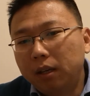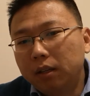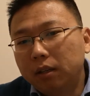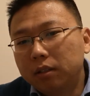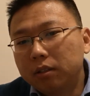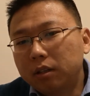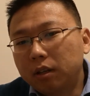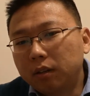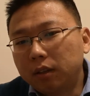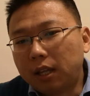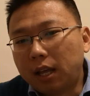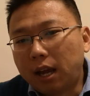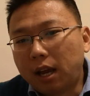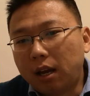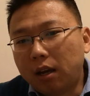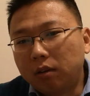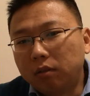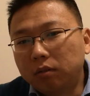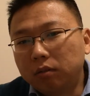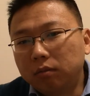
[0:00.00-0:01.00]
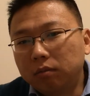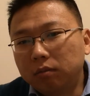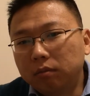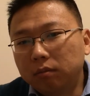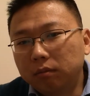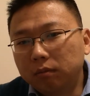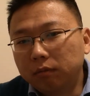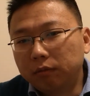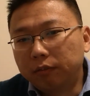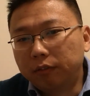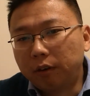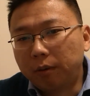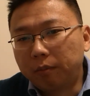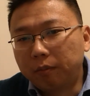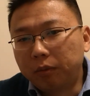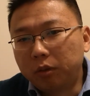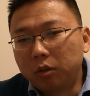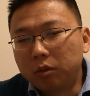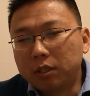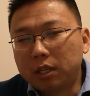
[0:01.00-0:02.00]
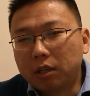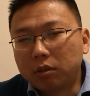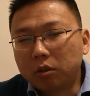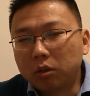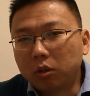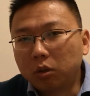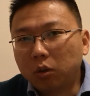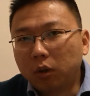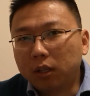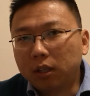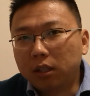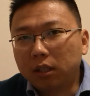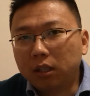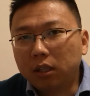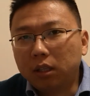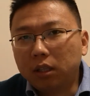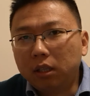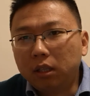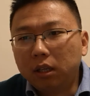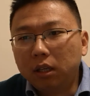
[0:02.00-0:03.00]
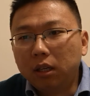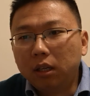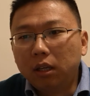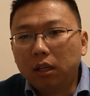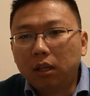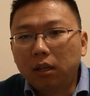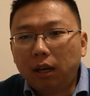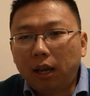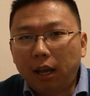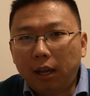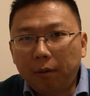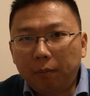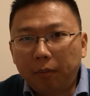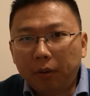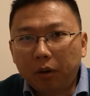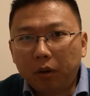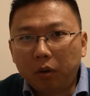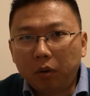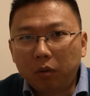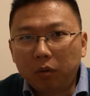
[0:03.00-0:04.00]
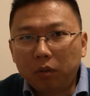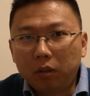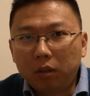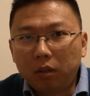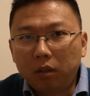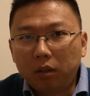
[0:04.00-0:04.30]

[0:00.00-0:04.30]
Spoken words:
So now from 2020 April,